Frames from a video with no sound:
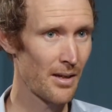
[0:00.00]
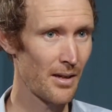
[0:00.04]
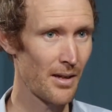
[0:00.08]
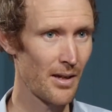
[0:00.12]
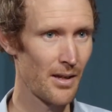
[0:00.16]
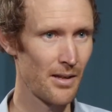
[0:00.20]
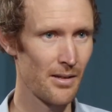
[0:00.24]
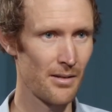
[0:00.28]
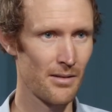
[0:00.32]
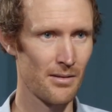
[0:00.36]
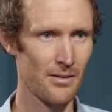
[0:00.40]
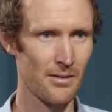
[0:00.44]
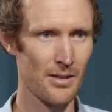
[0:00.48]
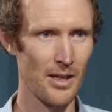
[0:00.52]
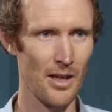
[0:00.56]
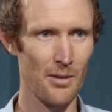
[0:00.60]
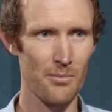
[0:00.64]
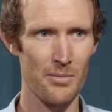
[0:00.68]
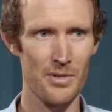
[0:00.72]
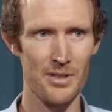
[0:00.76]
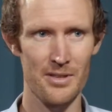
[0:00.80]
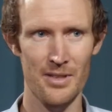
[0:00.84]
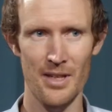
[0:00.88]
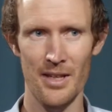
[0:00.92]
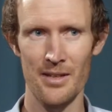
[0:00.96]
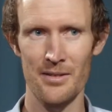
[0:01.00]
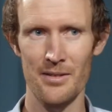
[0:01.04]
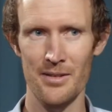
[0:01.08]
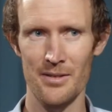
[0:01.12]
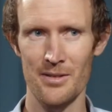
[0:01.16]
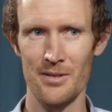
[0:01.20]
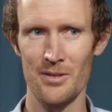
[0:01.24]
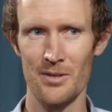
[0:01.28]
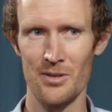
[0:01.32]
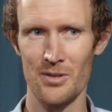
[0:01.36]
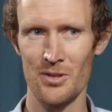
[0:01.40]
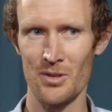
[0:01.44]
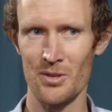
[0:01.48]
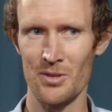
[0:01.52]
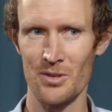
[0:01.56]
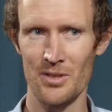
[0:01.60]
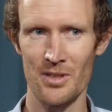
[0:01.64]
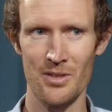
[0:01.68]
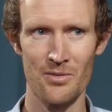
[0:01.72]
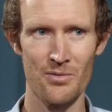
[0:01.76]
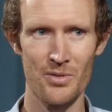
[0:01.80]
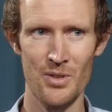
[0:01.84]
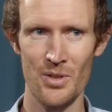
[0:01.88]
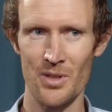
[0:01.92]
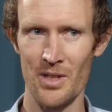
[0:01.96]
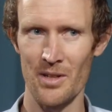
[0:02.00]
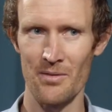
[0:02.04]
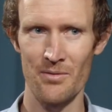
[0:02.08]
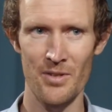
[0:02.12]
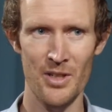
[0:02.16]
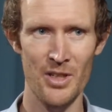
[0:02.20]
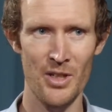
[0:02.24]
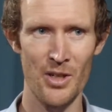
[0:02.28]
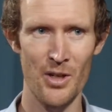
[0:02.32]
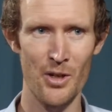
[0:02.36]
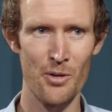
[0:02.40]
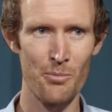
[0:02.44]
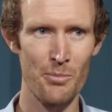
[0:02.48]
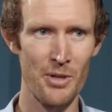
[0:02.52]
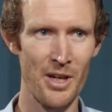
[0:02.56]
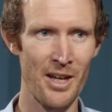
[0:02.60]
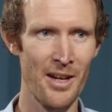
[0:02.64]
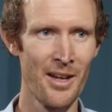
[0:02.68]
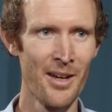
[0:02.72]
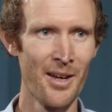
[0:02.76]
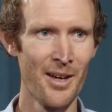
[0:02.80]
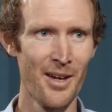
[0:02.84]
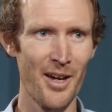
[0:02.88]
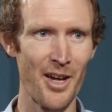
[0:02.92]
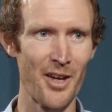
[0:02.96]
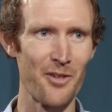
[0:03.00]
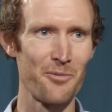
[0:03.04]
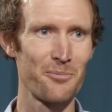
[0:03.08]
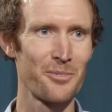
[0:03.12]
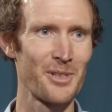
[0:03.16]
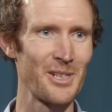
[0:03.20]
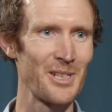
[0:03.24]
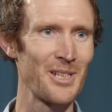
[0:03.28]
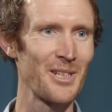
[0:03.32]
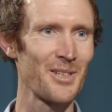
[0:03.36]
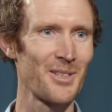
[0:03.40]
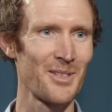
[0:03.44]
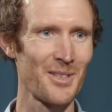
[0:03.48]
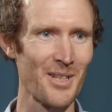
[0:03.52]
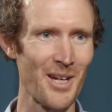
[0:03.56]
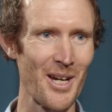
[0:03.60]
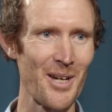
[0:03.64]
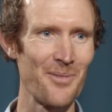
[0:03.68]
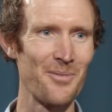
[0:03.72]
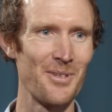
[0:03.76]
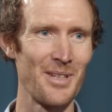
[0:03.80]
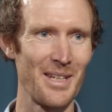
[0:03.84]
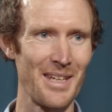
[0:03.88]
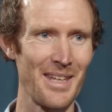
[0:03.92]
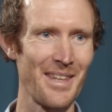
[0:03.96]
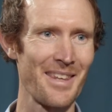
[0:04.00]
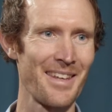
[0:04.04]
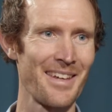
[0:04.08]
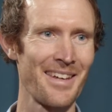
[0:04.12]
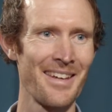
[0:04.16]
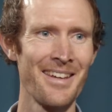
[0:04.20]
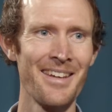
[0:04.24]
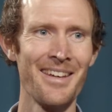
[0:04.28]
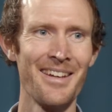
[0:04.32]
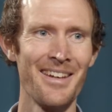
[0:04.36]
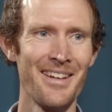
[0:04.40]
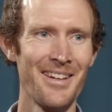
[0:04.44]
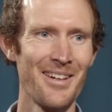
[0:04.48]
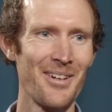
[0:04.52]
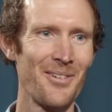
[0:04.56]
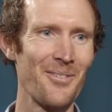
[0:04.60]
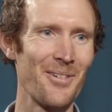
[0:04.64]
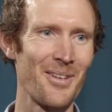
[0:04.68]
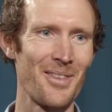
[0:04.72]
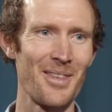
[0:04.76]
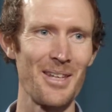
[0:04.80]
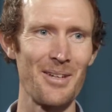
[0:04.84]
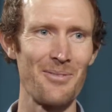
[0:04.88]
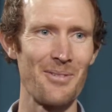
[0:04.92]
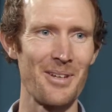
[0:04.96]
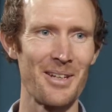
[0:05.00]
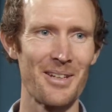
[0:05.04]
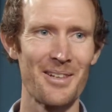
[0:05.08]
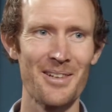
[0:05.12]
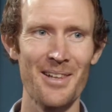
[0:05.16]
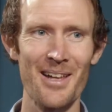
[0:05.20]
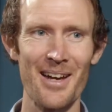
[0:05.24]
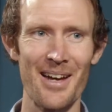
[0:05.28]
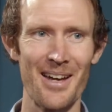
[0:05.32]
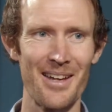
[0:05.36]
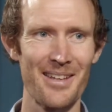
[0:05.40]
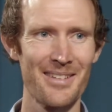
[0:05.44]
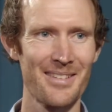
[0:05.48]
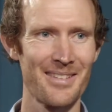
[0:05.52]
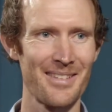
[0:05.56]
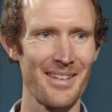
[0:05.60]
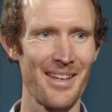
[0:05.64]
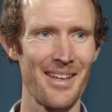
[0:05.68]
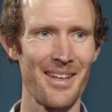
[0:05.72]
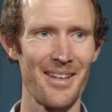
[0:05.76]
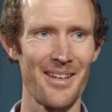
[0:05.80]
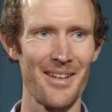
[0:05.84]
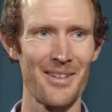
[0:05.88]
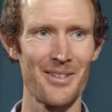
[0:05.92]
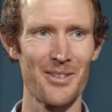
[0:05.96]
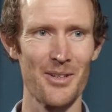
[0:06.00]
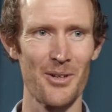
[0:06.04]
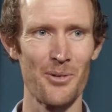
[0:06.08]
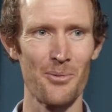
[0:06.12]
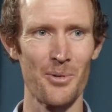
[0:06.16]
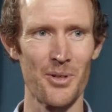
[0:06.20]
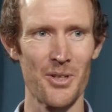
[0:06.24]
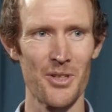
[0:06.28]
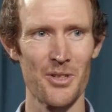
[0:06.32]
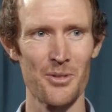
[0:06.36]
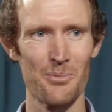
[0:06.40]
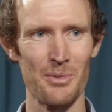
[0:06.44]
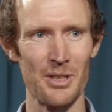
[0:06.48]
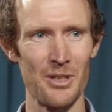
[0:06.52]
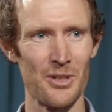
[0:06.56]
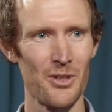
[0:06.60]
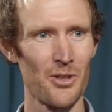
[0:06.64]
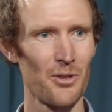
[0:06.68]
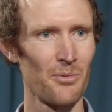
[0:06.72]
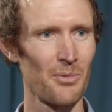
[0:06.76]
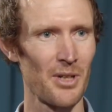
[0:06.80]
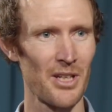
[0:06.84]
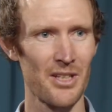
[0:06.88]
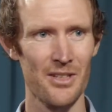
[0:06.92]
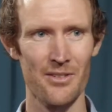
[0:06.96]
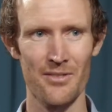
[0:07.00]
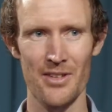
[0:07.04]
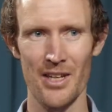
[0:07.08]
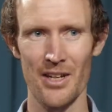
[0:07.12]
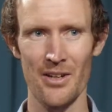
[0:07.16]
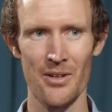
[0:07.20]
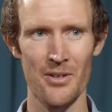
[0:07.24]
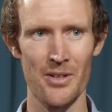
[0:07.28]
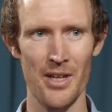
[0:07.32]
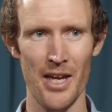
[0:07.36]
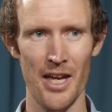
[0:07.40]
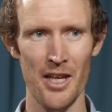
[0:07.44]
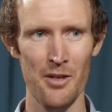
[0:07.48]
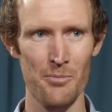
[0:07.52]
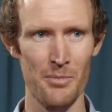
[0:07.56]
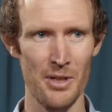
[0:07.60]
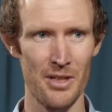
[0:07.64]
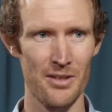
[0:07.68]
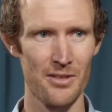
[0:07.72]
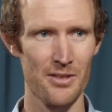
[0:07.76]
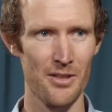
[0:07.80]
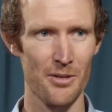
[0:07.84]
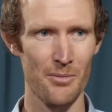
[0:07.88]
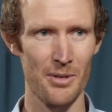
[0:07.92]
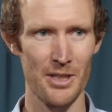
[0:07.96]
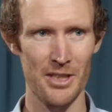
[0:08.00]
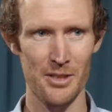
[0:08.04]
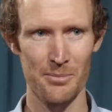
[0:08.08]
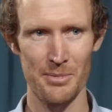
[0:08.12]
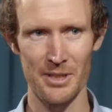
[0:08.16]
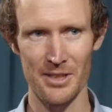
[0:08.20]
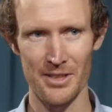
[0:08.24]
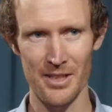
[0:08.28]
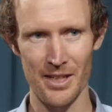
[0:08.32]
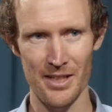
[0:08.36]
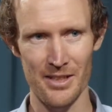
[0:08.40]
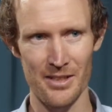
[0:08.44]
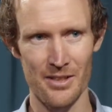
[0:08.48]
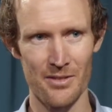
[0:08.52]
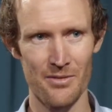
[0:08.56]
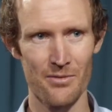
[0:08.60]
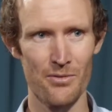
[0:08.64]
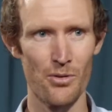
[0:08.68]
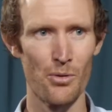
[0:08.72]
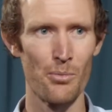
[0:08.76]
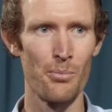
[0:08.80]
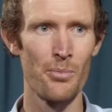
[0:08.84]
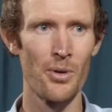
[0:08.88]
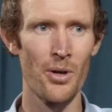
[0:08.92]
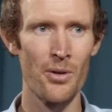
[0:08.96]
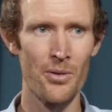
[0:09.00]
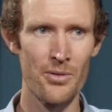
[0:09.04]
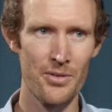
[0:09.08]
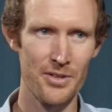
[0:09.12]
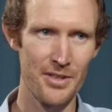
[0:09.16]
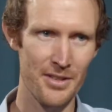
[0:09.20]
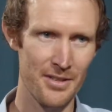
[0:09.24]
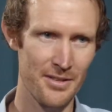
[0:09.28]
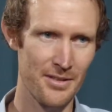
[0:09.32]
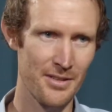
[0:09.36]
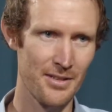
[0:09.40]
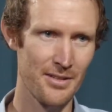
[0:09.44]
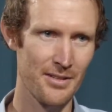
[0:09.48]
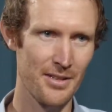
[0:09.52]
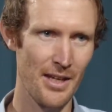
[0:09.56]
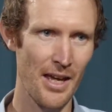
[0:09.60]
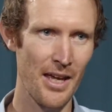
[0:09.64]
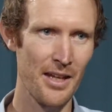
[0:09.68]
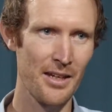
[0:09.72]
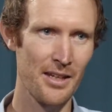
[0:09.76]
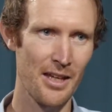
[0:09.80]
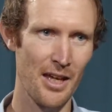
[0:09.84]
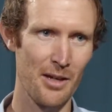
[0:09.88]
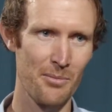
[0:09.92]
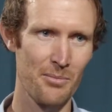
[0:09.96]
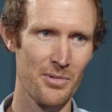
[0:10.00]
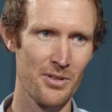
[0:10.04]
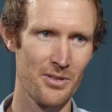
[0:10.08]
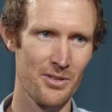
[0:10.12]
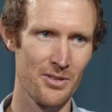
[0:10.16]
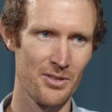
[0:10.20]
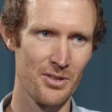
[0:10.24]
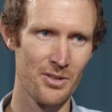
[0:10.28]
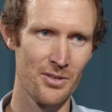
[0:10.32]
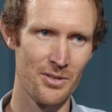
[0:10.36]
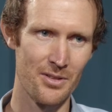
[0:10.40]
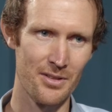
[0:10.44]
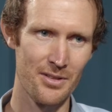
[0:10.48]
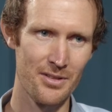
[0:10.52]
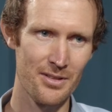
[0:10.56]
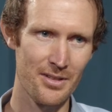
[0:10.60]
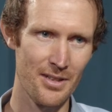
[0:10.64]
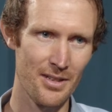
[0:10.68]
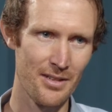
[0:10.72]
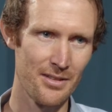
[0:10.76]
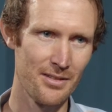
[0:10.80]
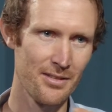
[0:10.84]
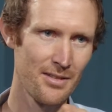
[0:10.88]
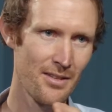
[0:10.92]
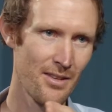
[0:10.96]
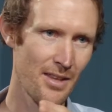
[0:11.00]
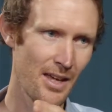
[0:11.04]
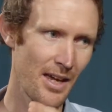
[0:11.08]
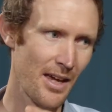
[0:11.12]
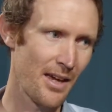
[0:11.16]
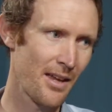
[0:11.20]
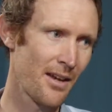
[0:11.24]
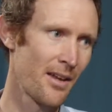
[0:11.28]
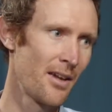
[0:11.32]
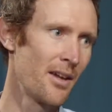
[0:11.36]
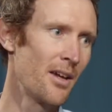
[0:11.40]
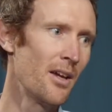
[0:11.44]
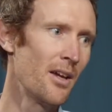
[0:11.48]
And campus and distance students can view that video, but I have precious time together with them in class, and I don't want to spend too much of that on admin. So my expectation for both distance and campus students is that